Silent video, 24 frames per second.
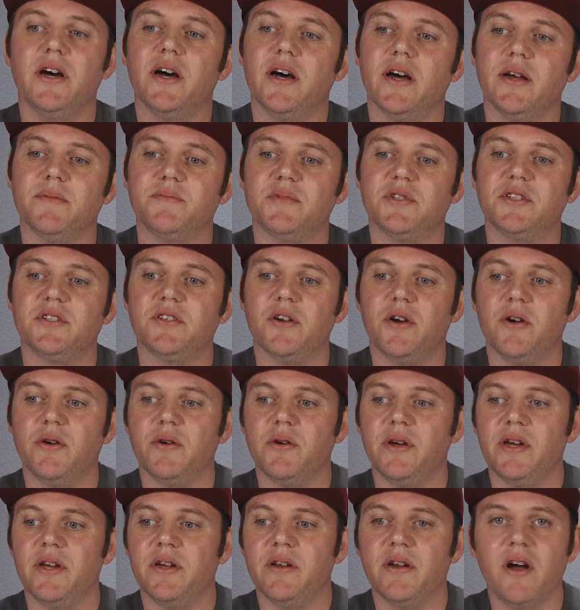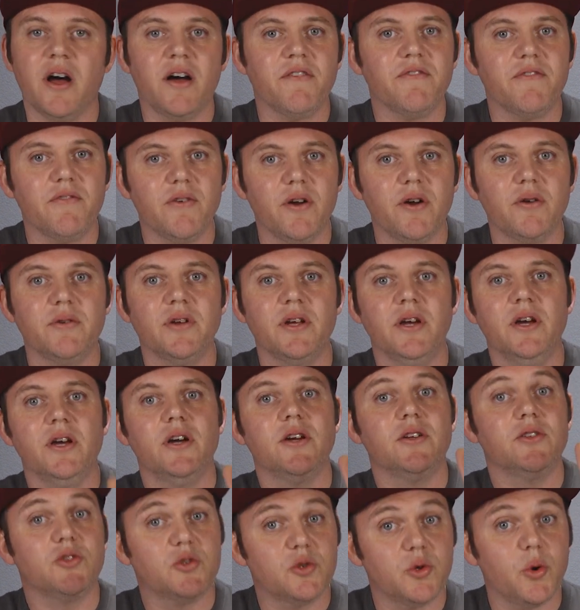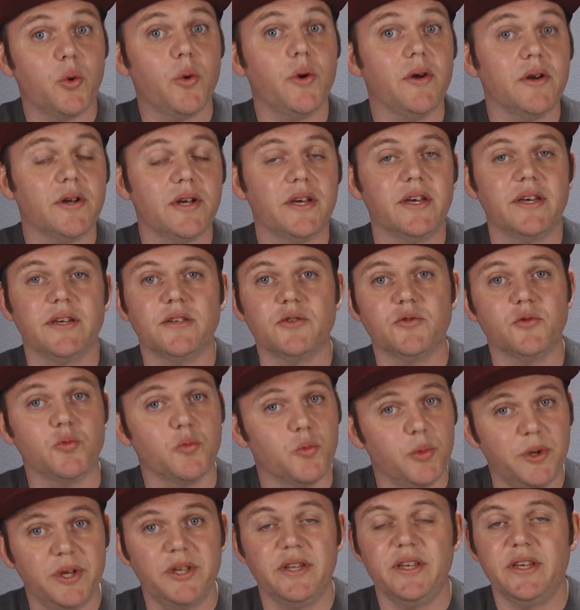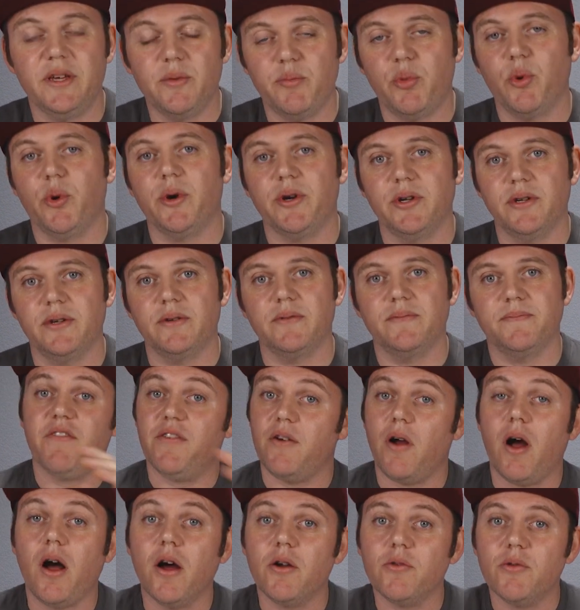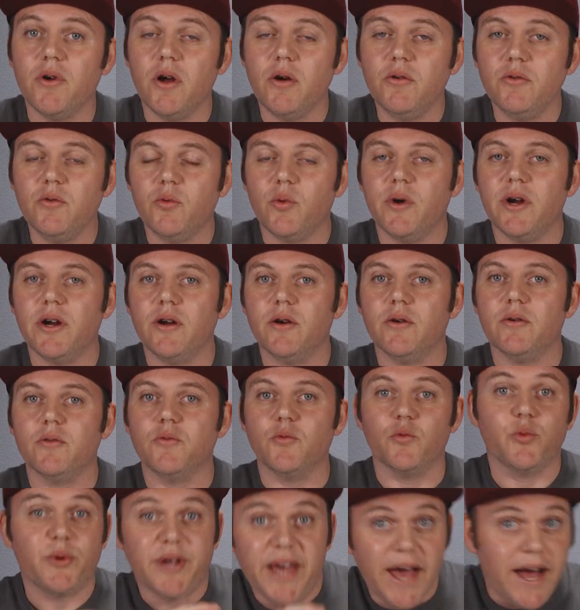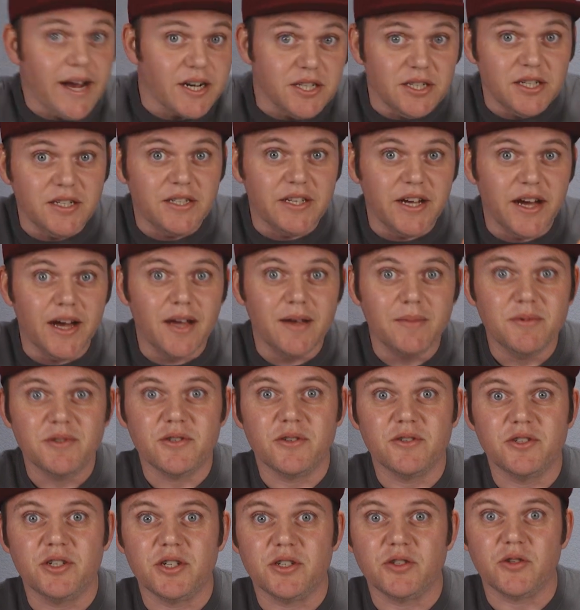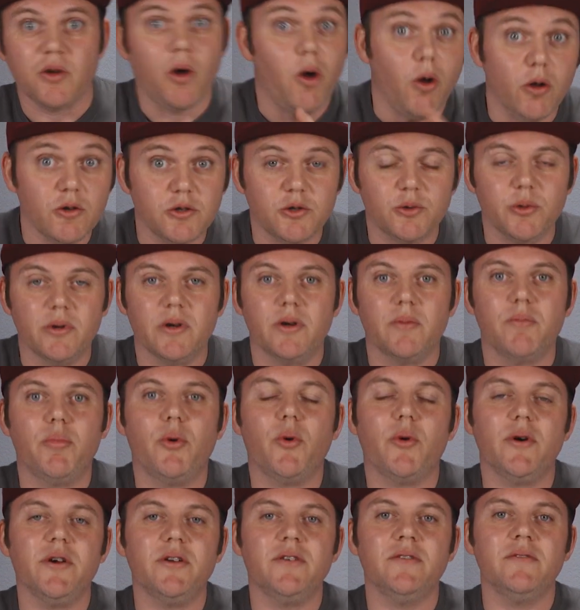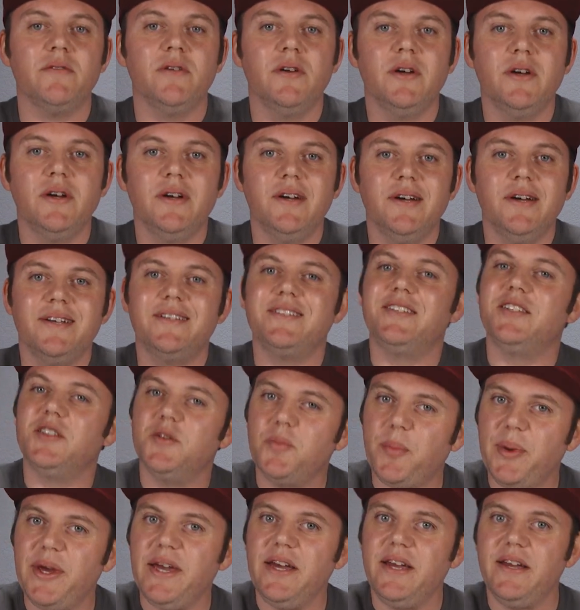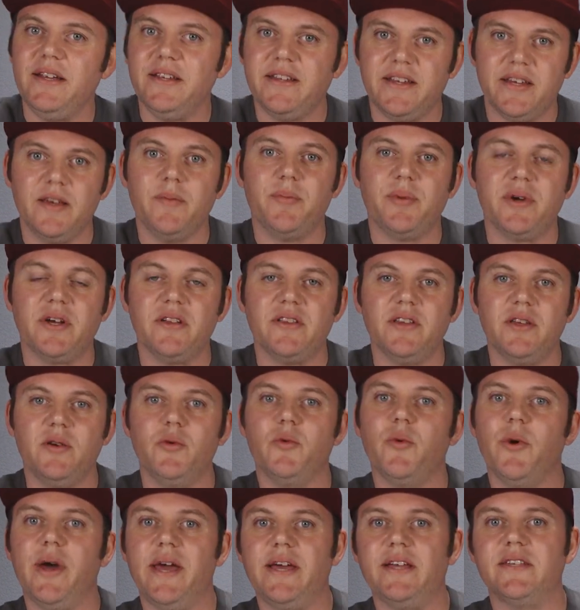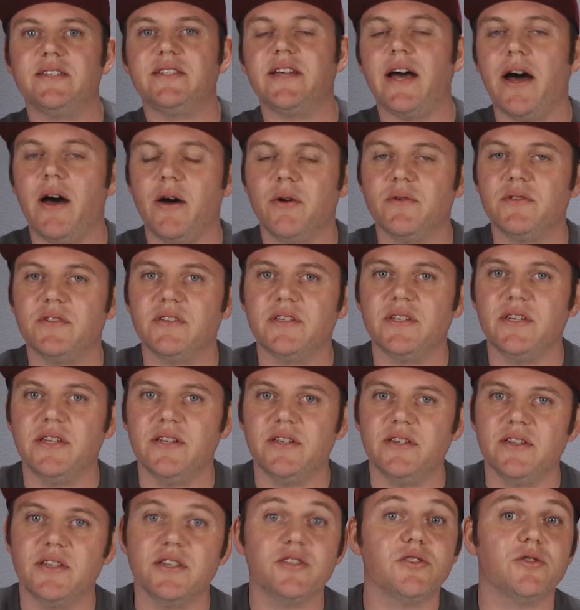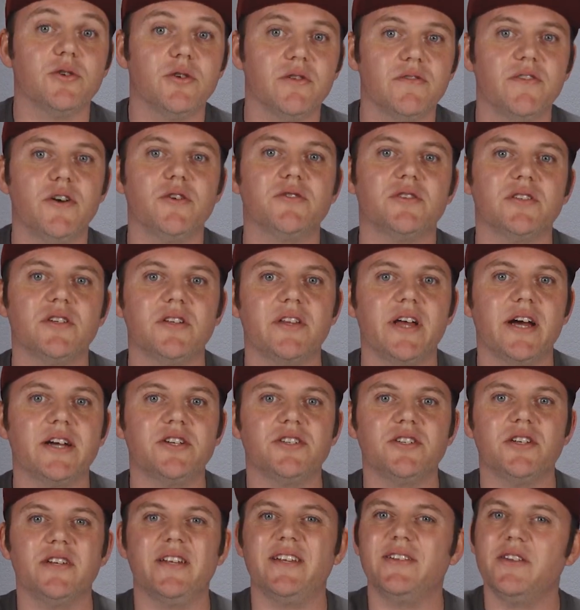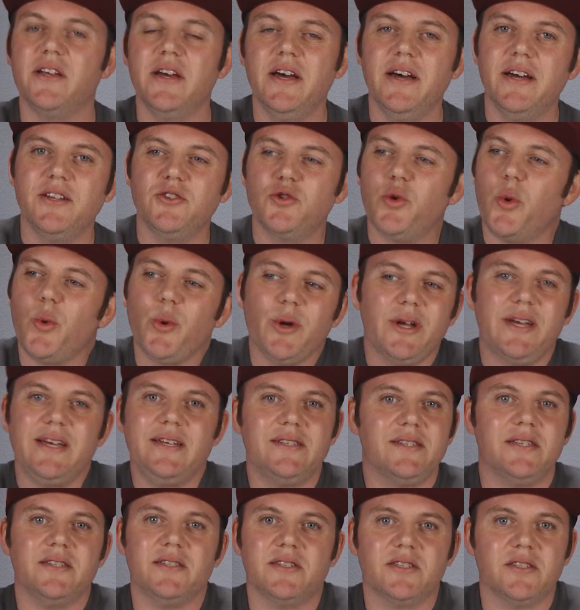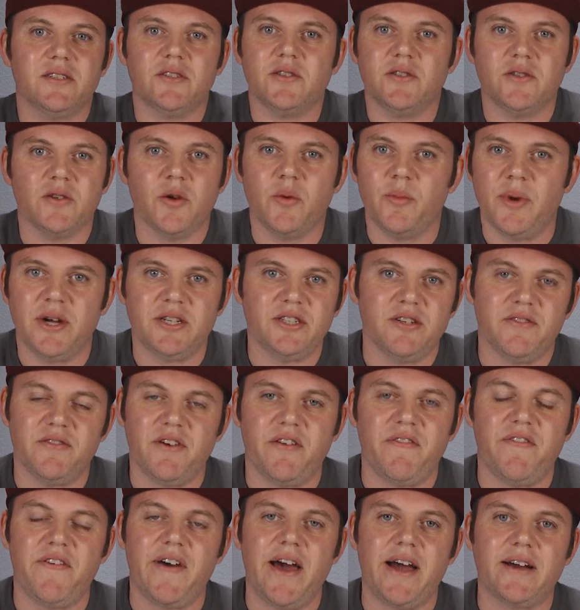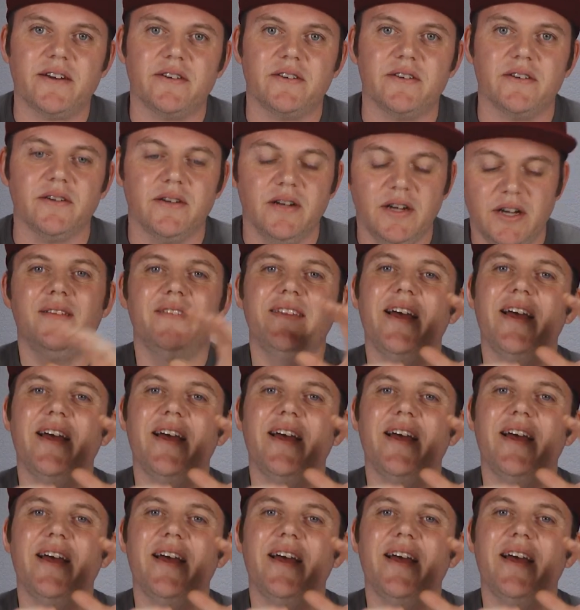Um, so in off-road, torque is really important. For on-road, where reaction times are just ultra important, Speed typically weighs out in the servo selection and torque isn't so much of a factor.